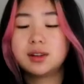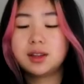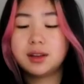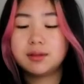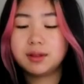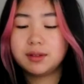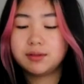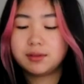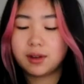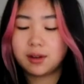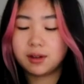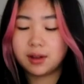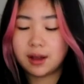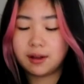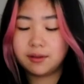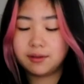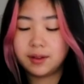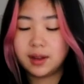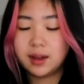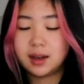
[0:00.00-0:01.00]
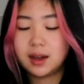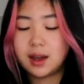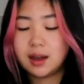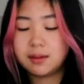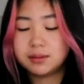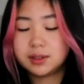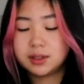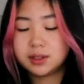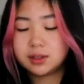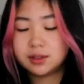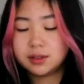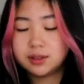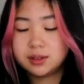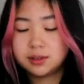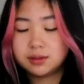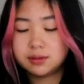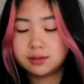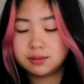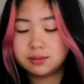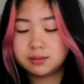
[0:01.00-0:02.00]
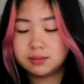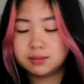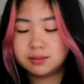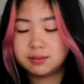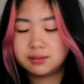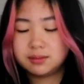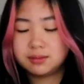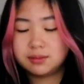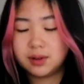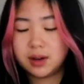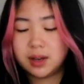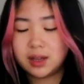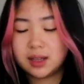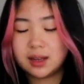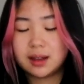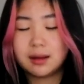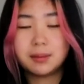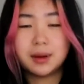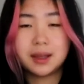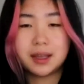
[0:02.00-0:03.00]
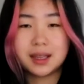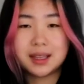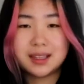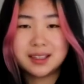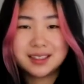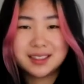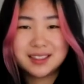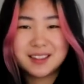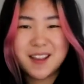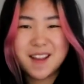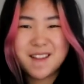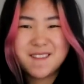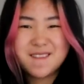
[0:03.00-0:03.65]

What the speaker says: here we've got our feta. I'm just going to break it up, I guess.